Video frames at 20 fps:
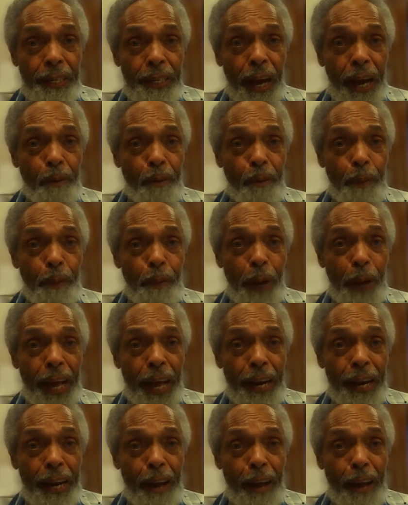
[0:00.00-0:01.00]
Now,
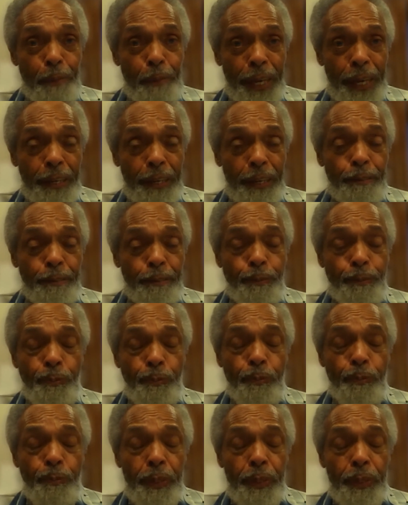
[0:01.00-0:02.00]
by that I mean
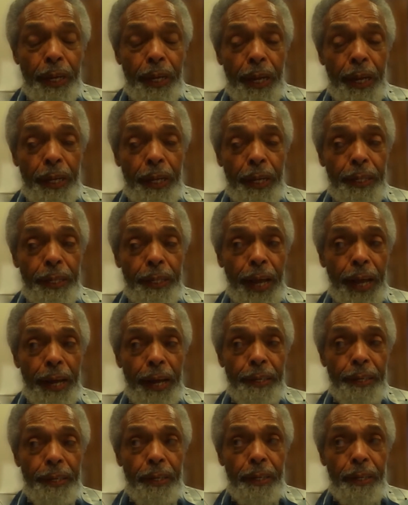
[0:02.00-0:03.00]

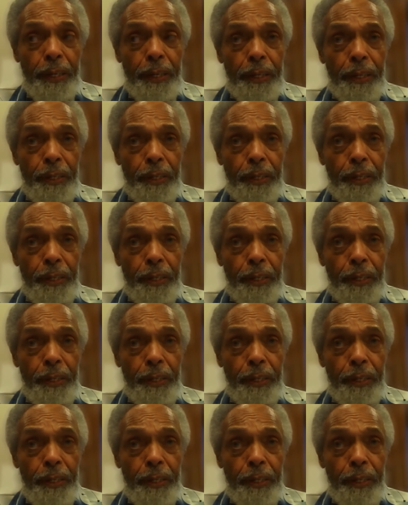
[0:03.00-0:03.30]
that